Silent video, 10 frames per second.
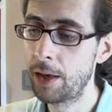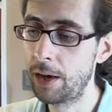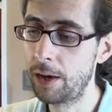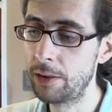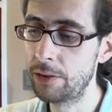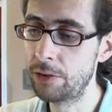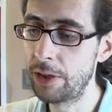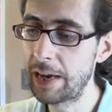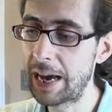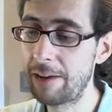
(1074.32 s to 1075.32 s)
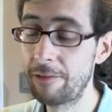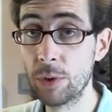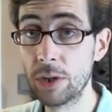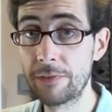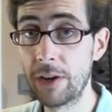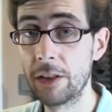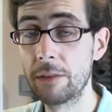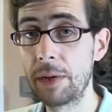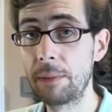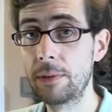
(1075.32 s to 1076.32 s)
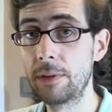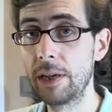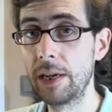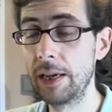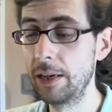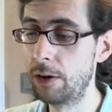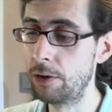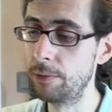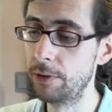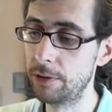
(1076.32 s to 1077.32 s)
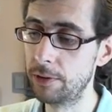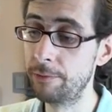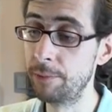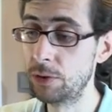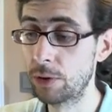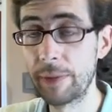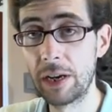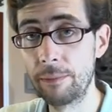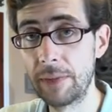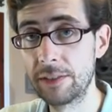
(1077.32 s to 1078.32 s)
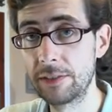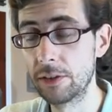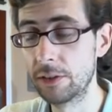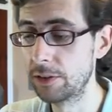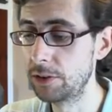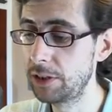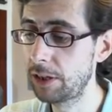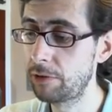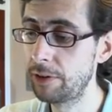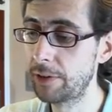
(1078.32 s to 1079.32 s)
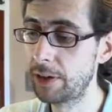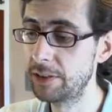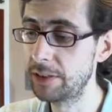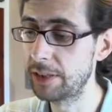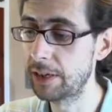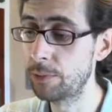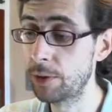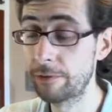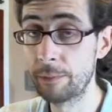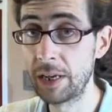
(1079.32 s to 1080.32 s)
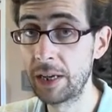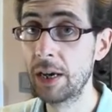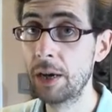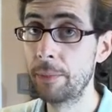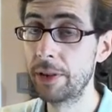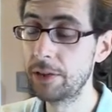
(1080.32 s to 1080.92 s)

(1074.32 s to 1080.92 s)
Uh, they have worked for other people in on that have been talking about it on Mastodon. So GTA 3 and Vice City, they don't work for me, but